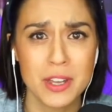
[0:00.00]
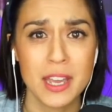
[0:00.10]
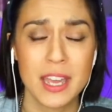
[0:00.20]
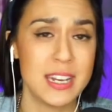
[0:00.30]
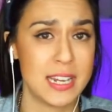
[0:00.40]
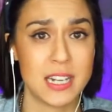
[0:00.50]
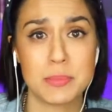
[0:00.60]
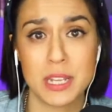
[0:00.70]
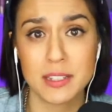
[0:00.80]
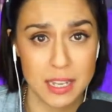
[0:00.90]
and 9 times
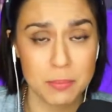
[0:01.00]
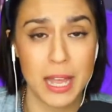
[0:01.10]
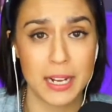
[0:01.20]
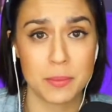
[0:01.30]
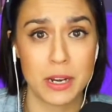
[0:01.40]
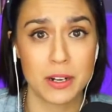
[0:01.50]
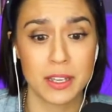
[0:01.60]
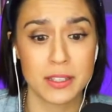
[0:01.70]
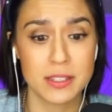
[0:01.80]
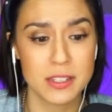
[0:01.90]
out of 10, Black
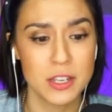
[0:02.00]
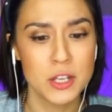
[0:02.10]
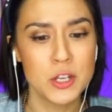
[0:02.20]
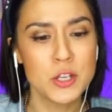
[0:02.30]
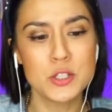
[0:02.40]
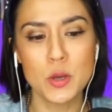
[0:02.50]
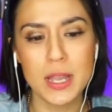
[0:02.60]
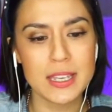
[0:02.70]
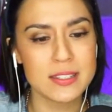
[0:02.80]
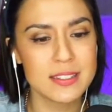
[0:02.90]
Americans. Yep. So
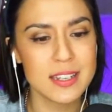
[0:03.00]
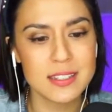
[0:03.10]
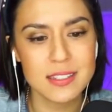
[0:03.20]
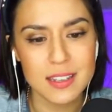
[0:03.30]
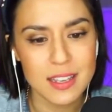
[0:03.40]
it's just,